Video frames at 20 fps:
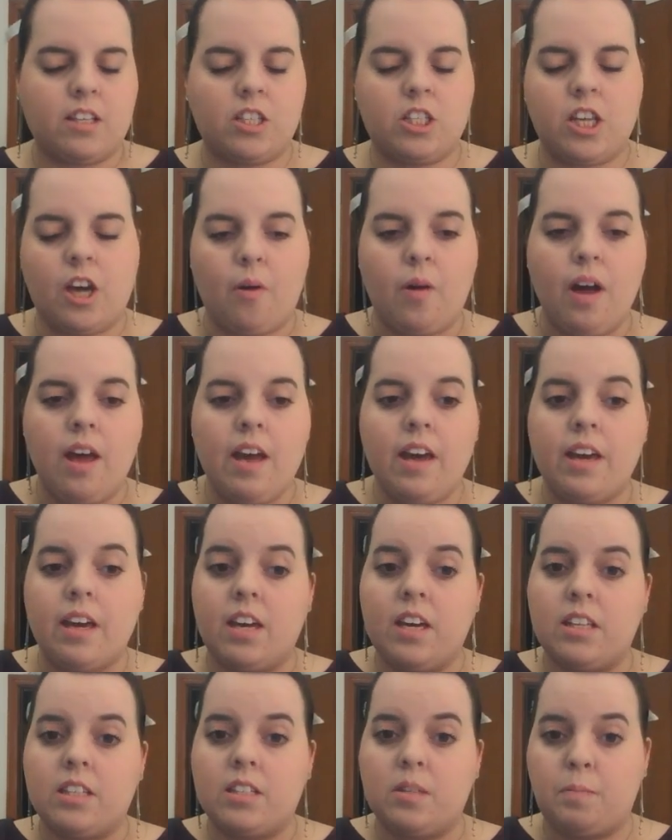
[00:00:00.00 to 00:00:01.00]
So
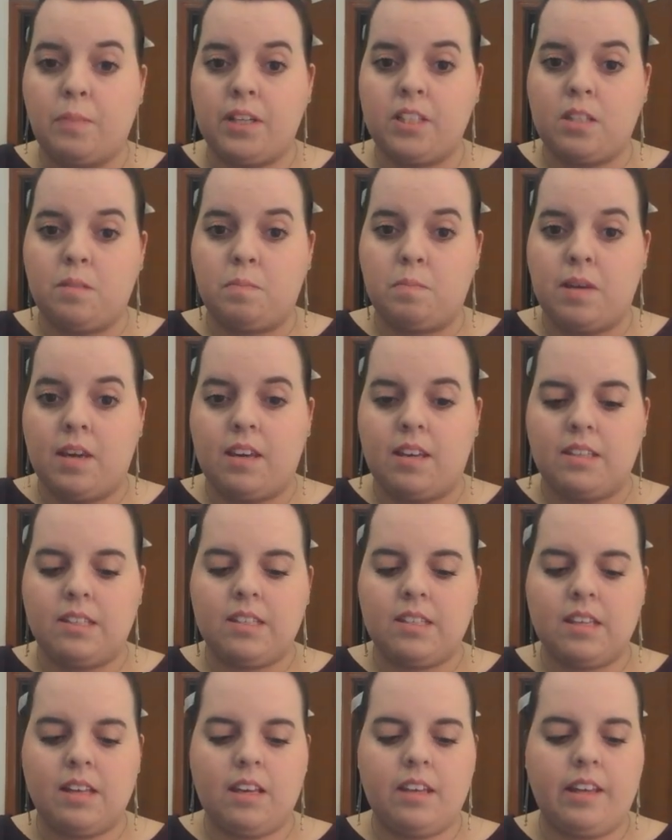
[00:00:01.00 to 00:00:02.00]
it's Burt's
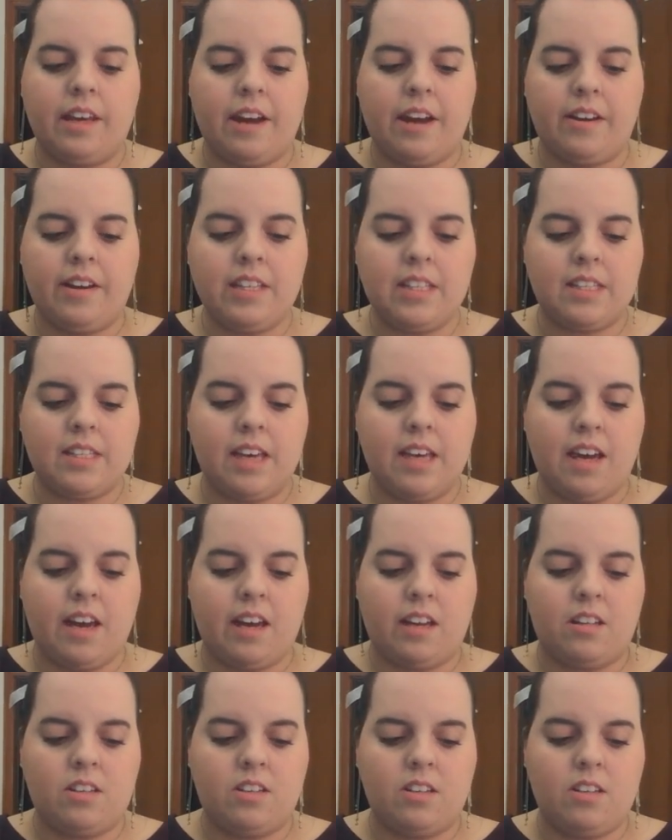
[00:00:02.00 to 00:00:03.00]
Bees Clary
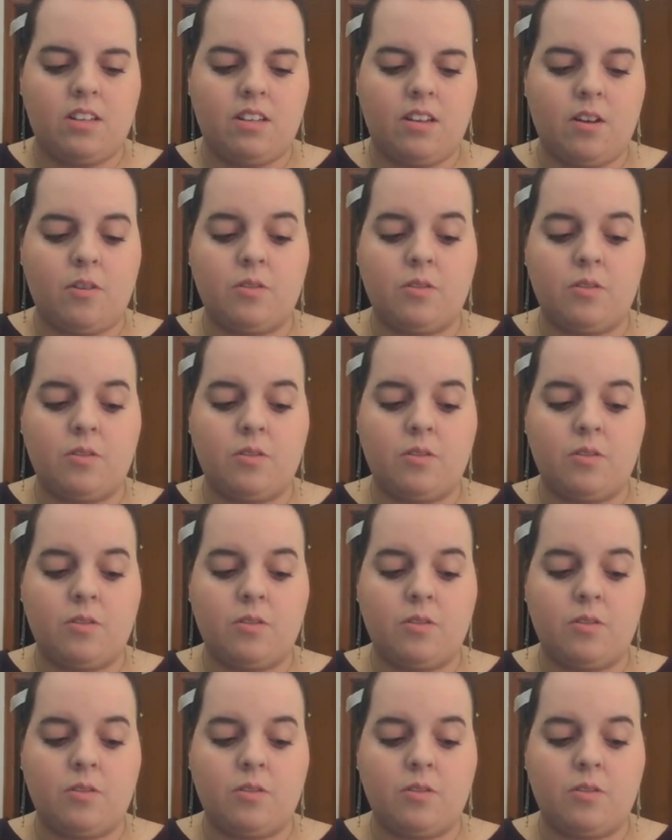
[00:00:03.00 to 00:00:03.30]
Sage,